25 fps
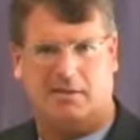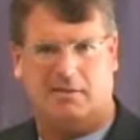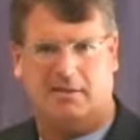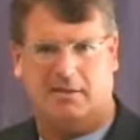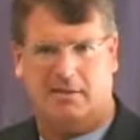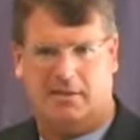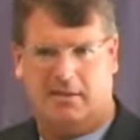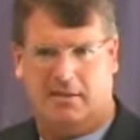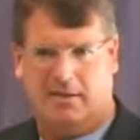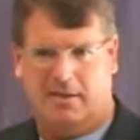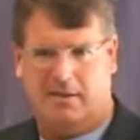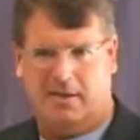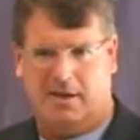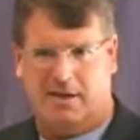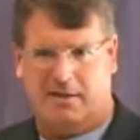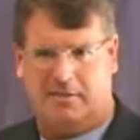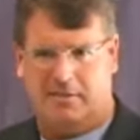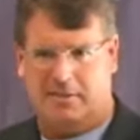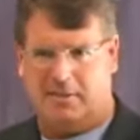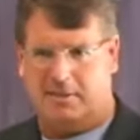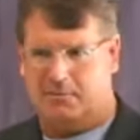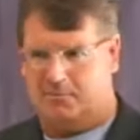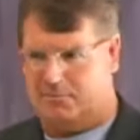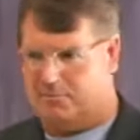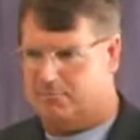I
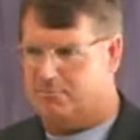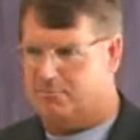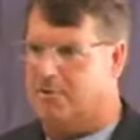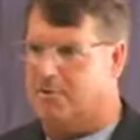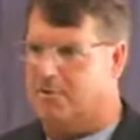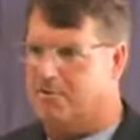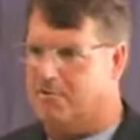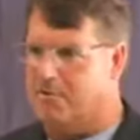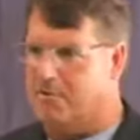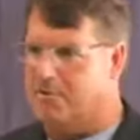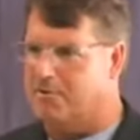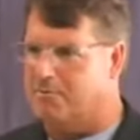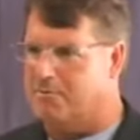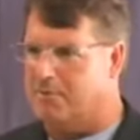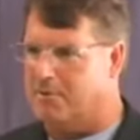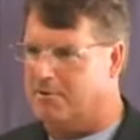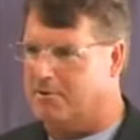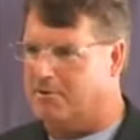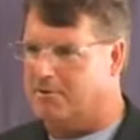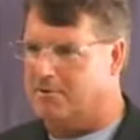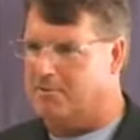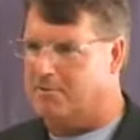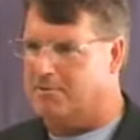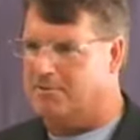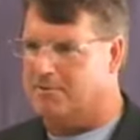think Murray
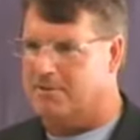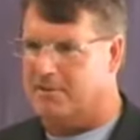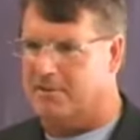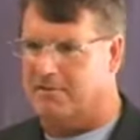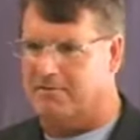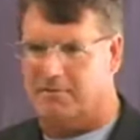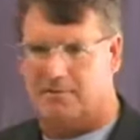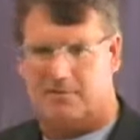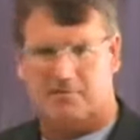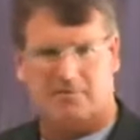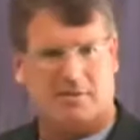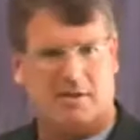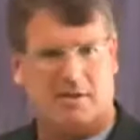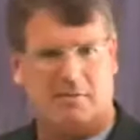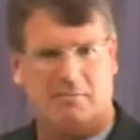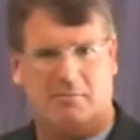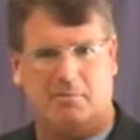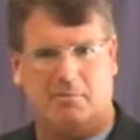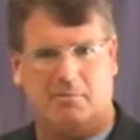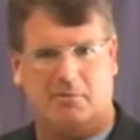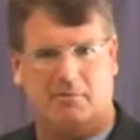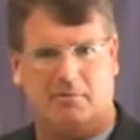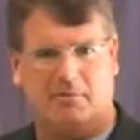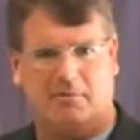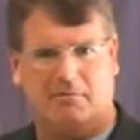Rothbard who once gave the
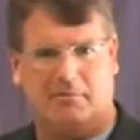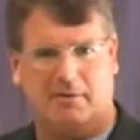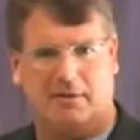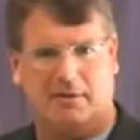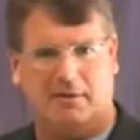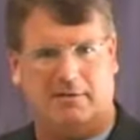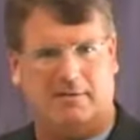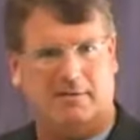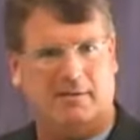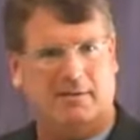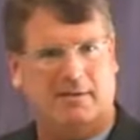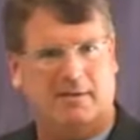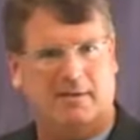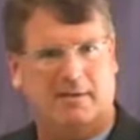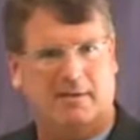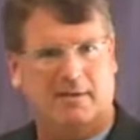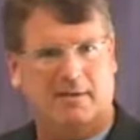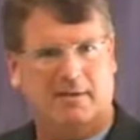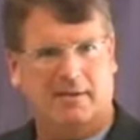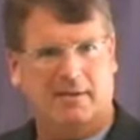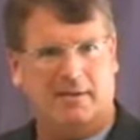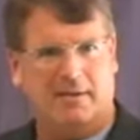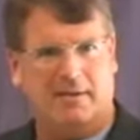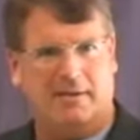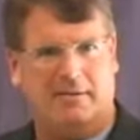example of
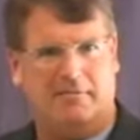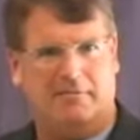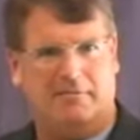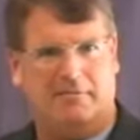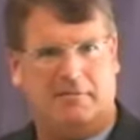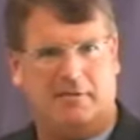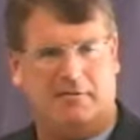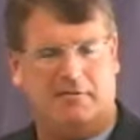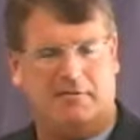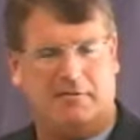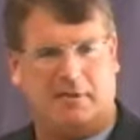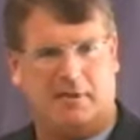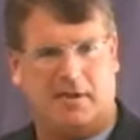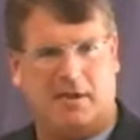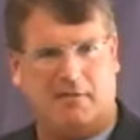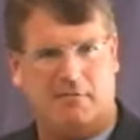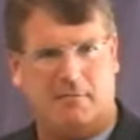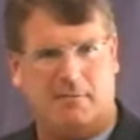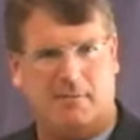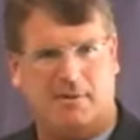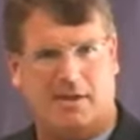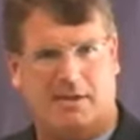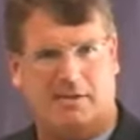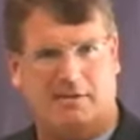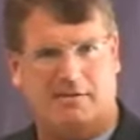if the
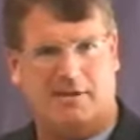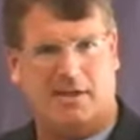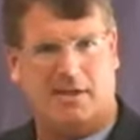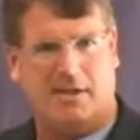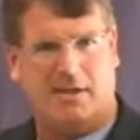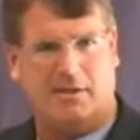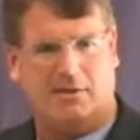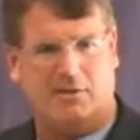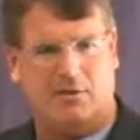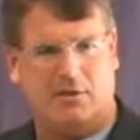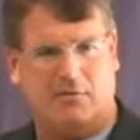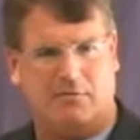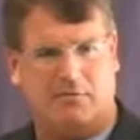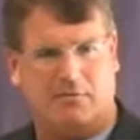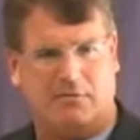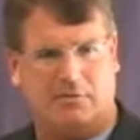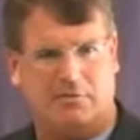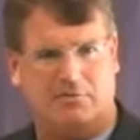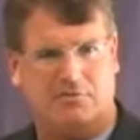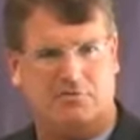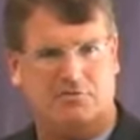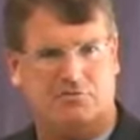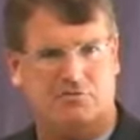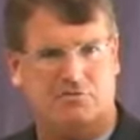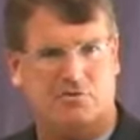government had taken over
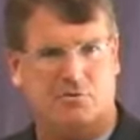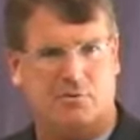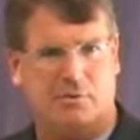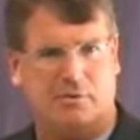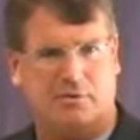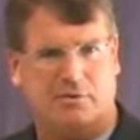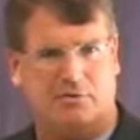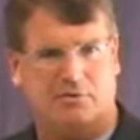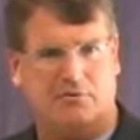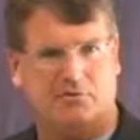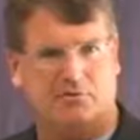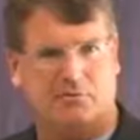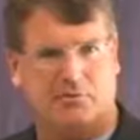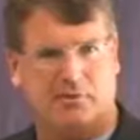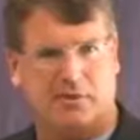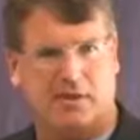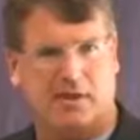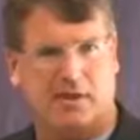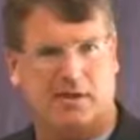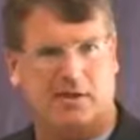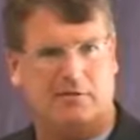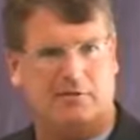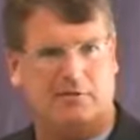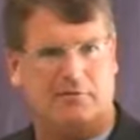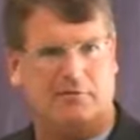the shoe industry
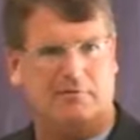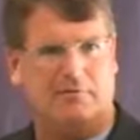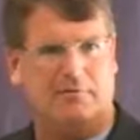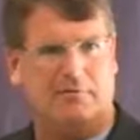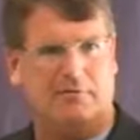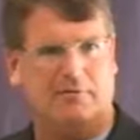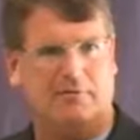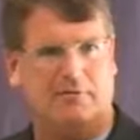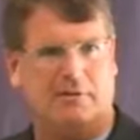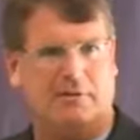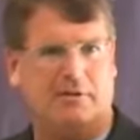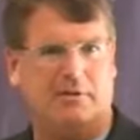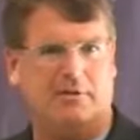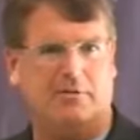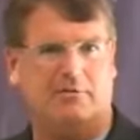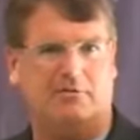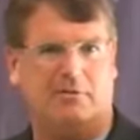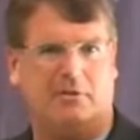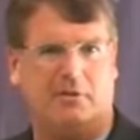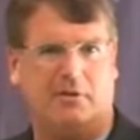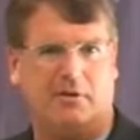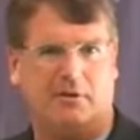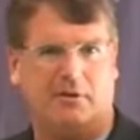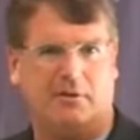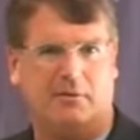150
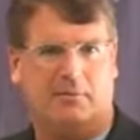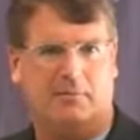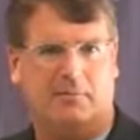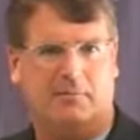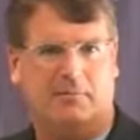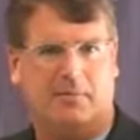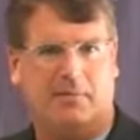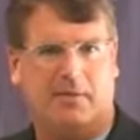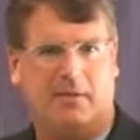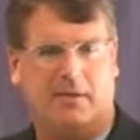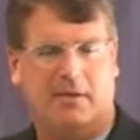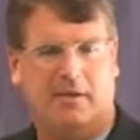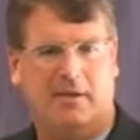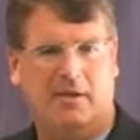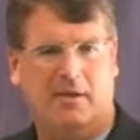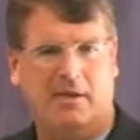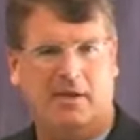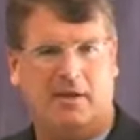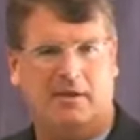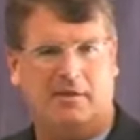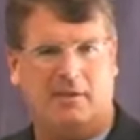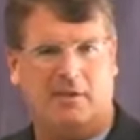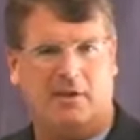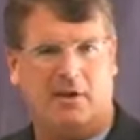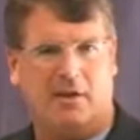years ago,
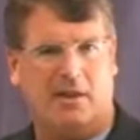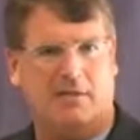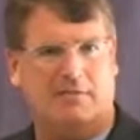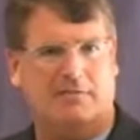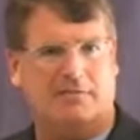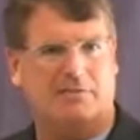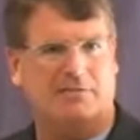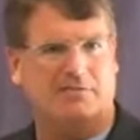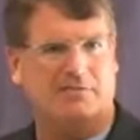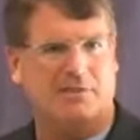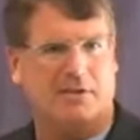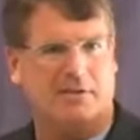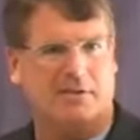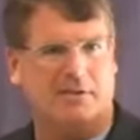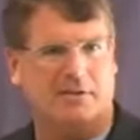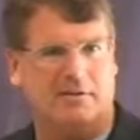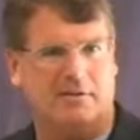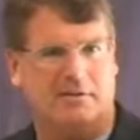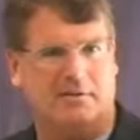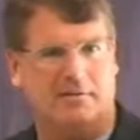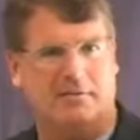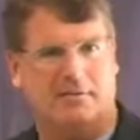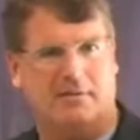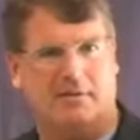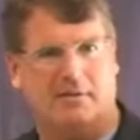and then all of a
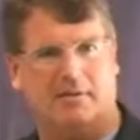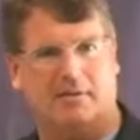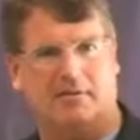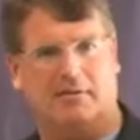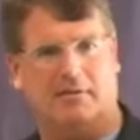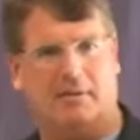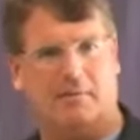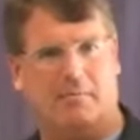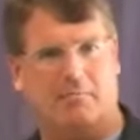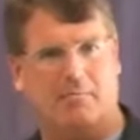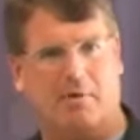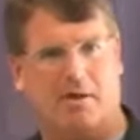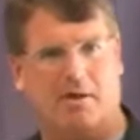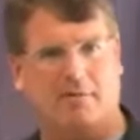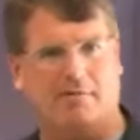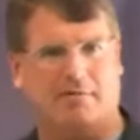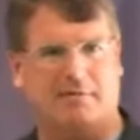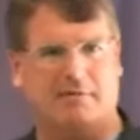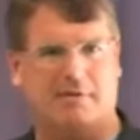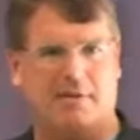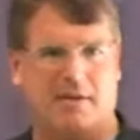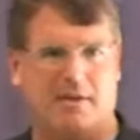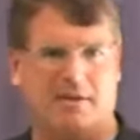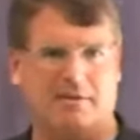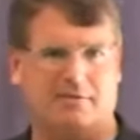sudden they
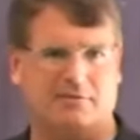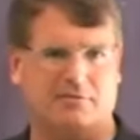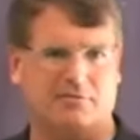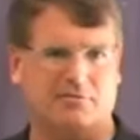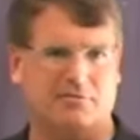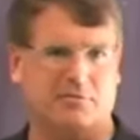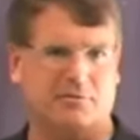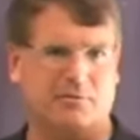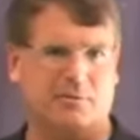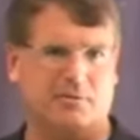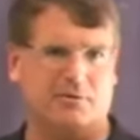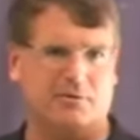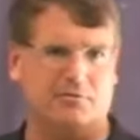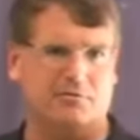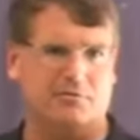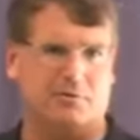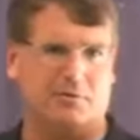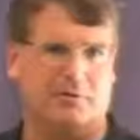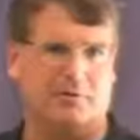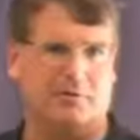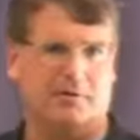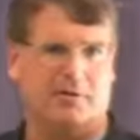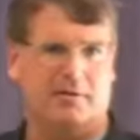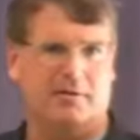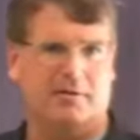privatized the shoe
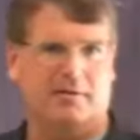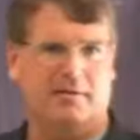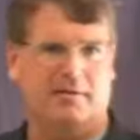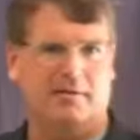industry,